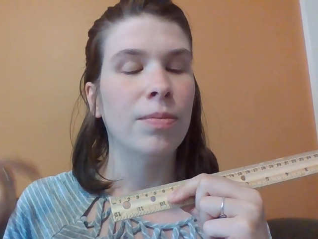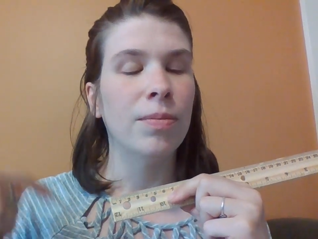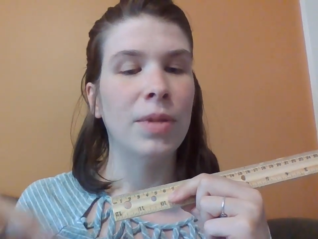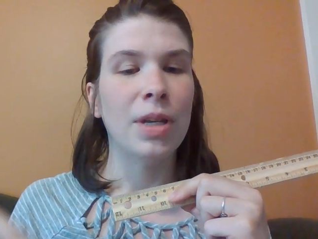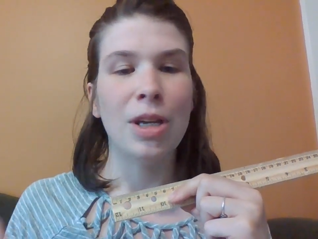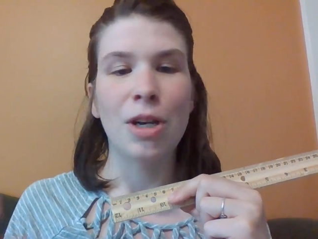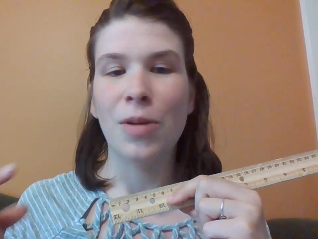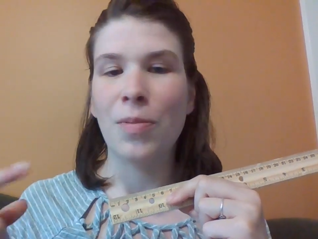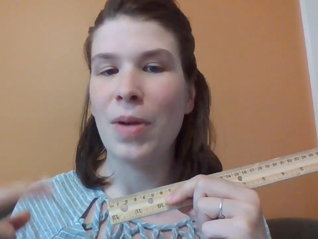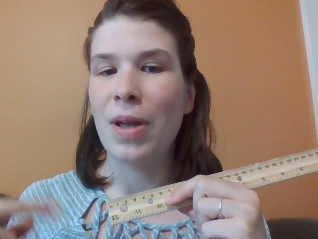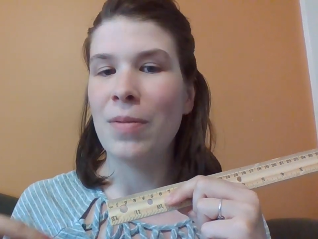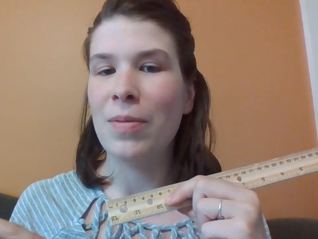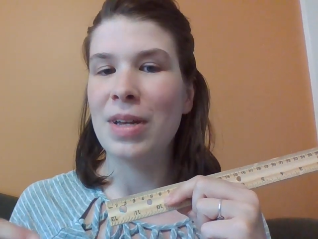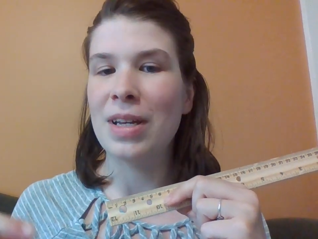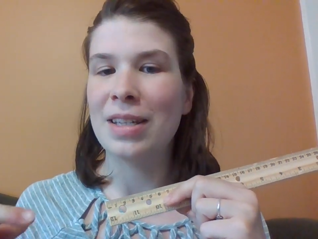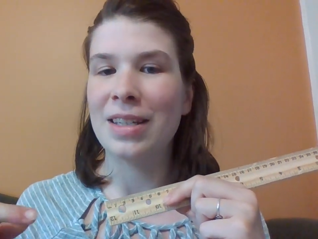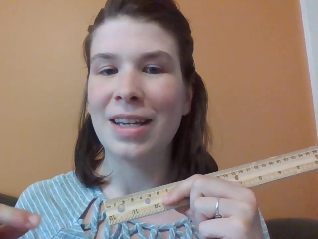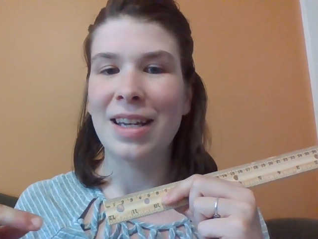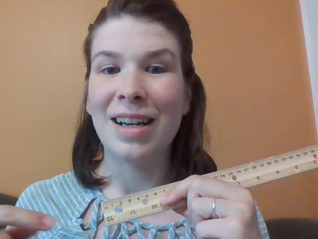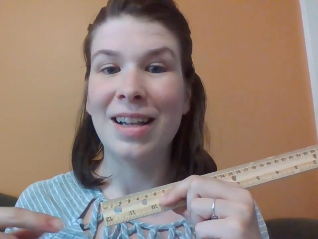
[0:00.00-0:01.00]
your baby
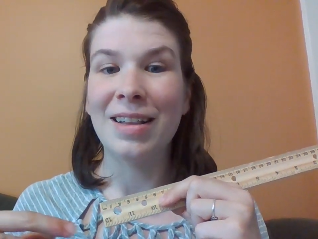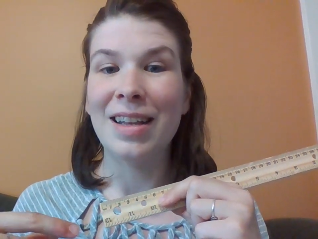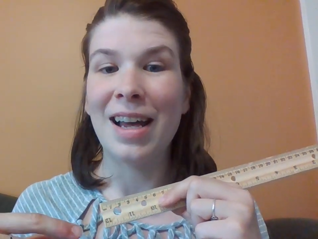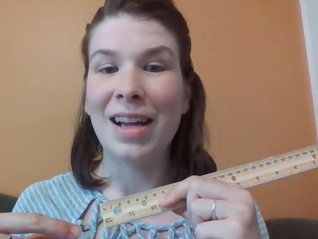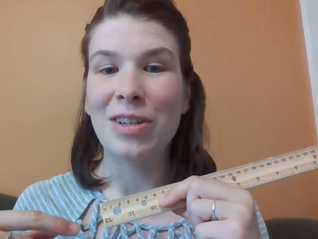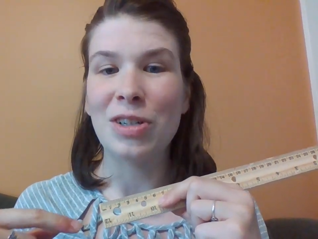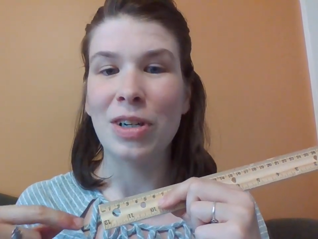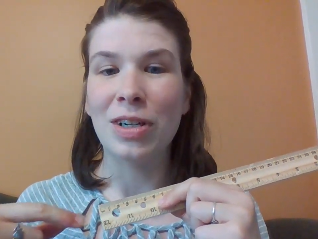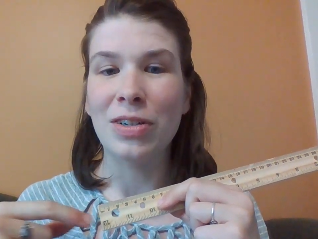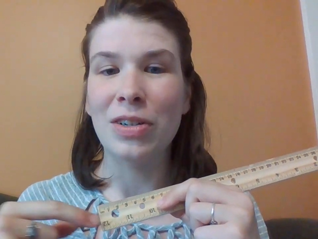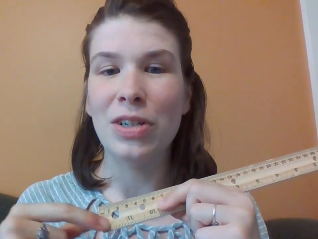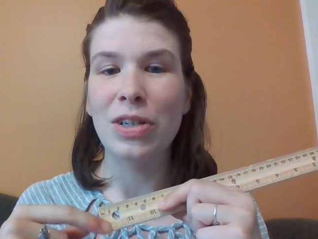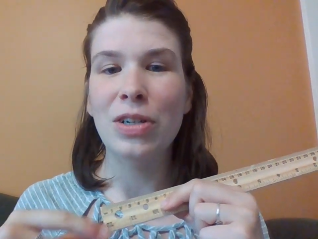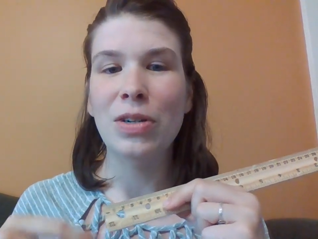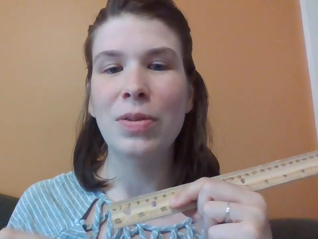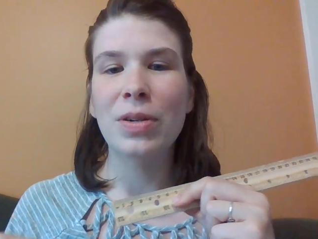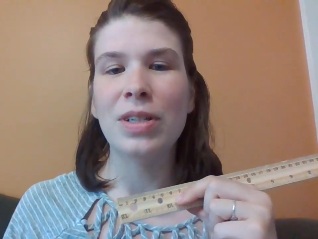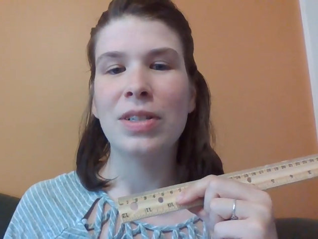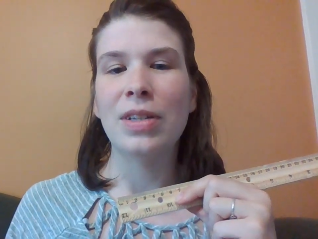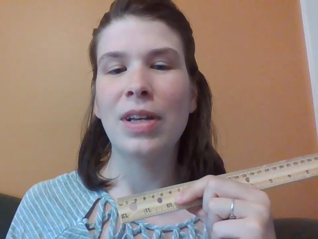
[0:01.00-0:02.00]
is going to latch
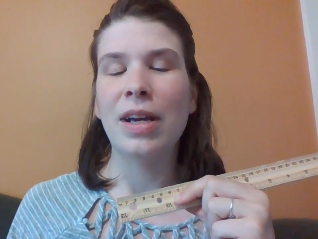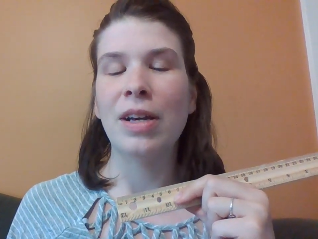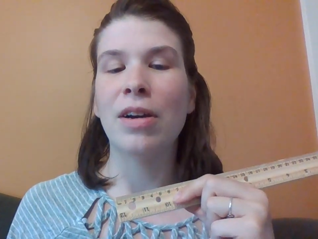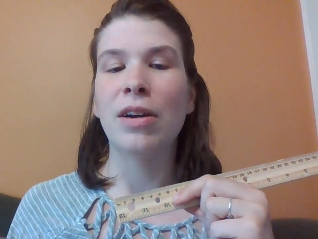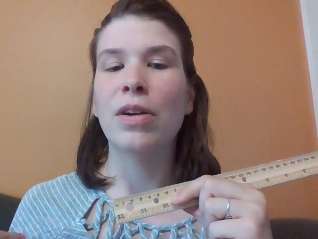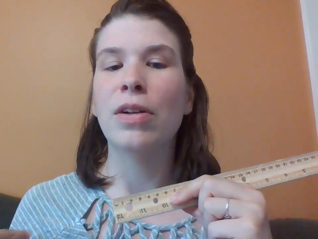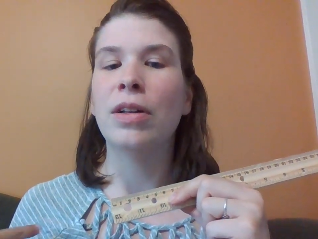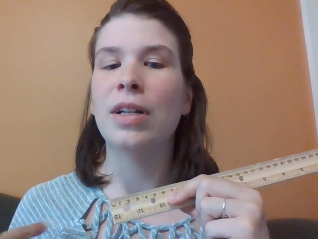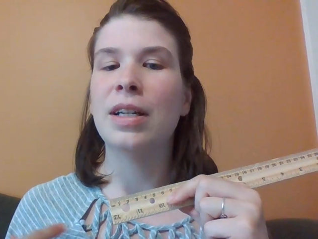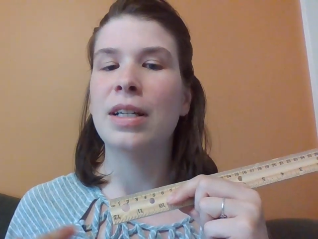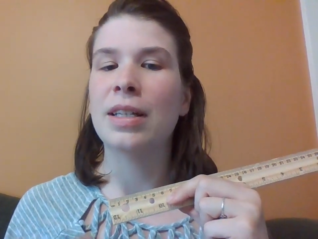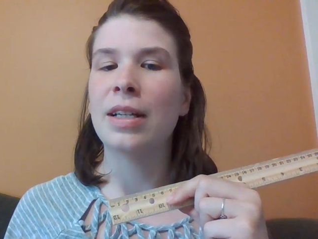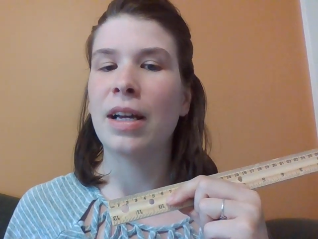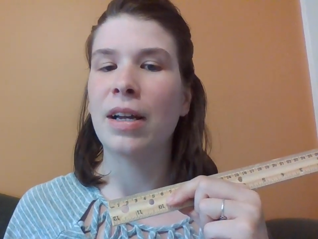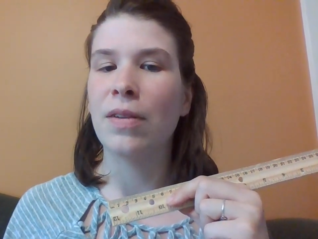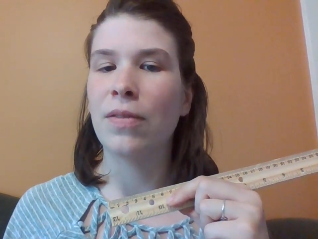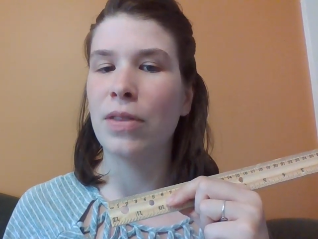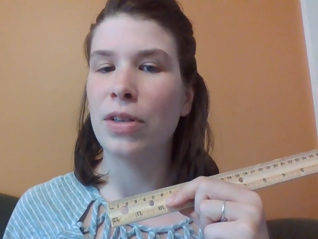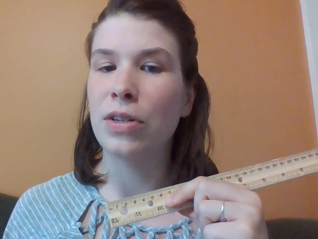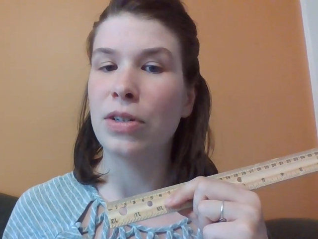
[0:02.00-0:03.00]
onto, whereas the areola is
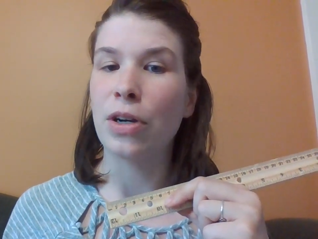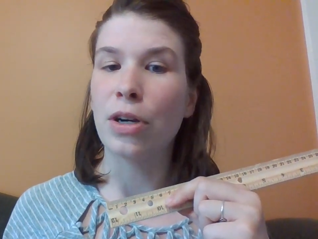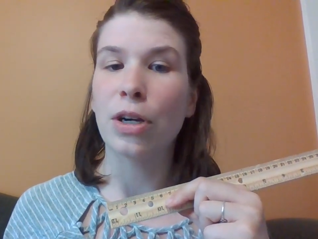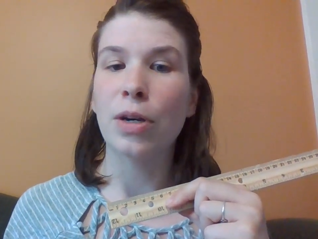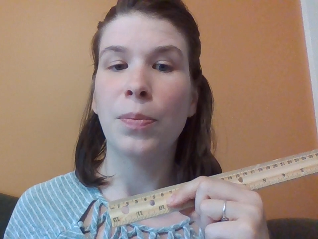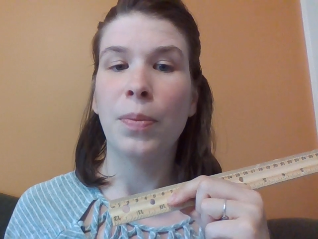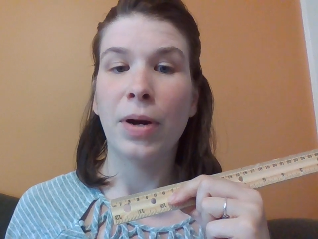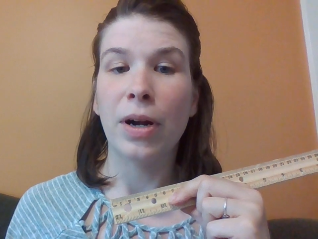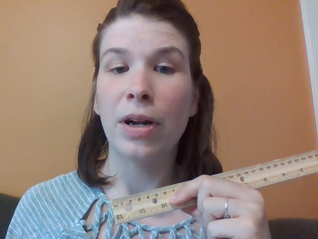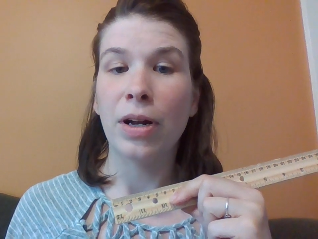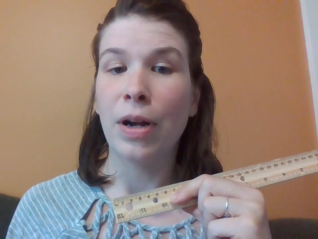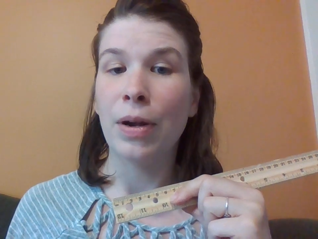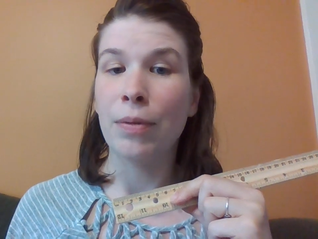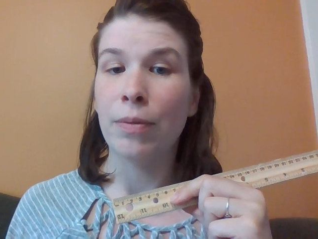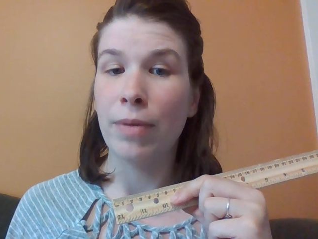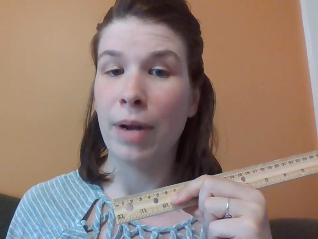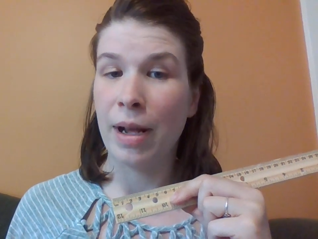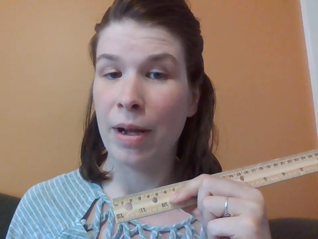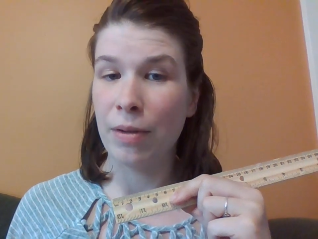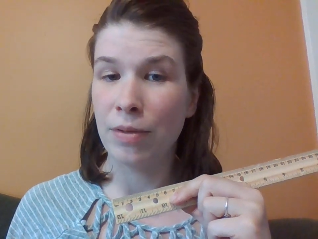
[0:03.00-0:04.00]
kind of the dark part
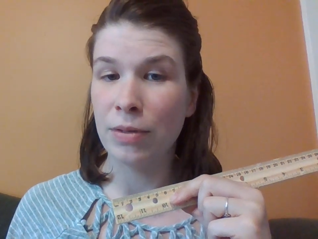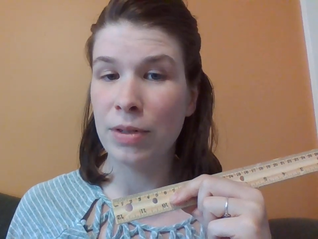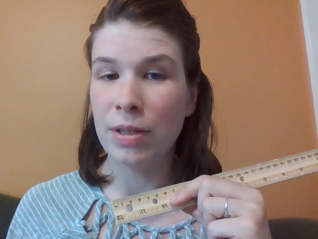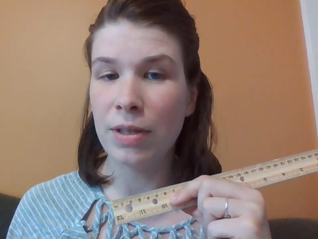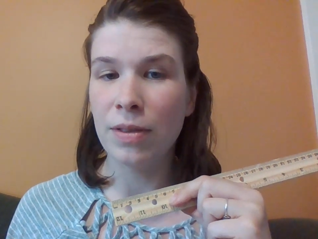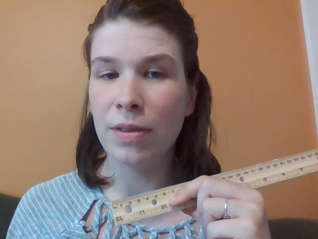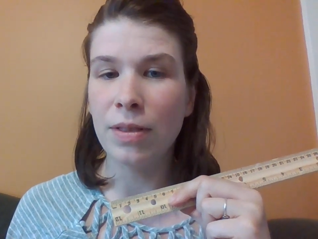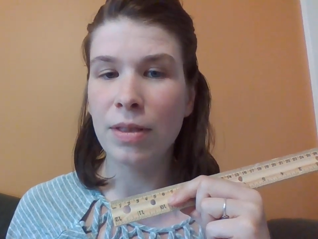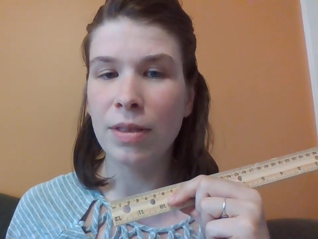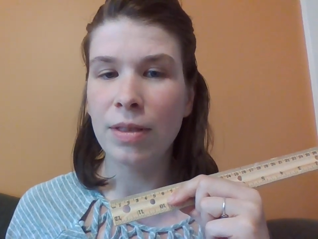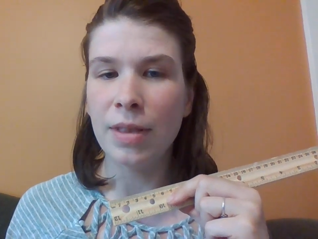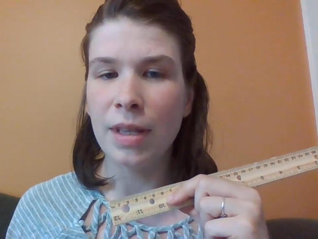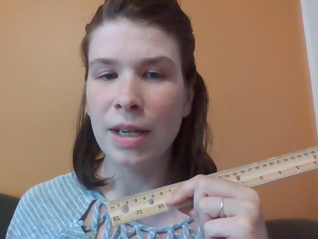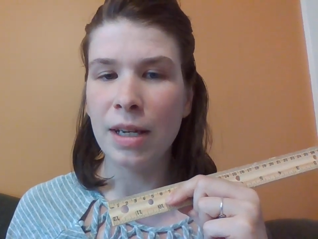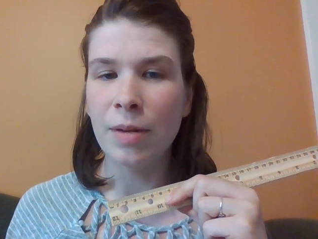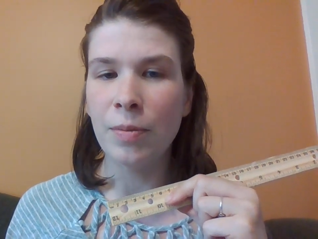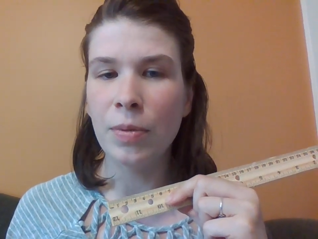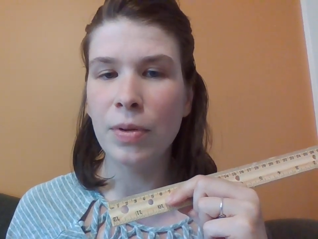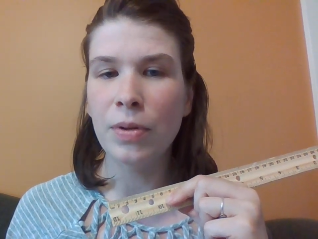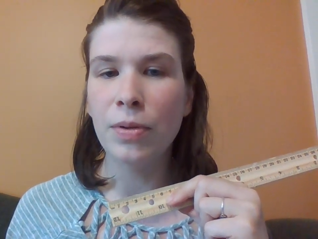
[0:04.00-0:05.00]
around the
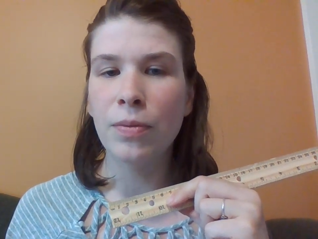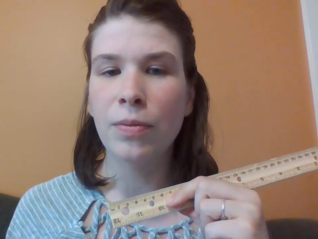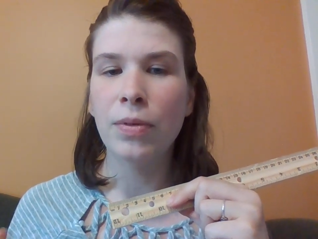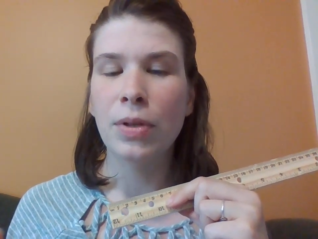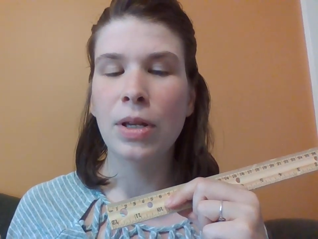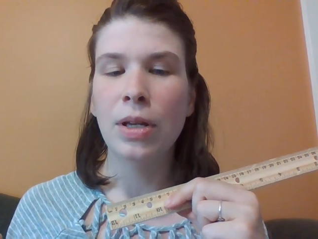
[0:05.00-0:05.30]
nipple.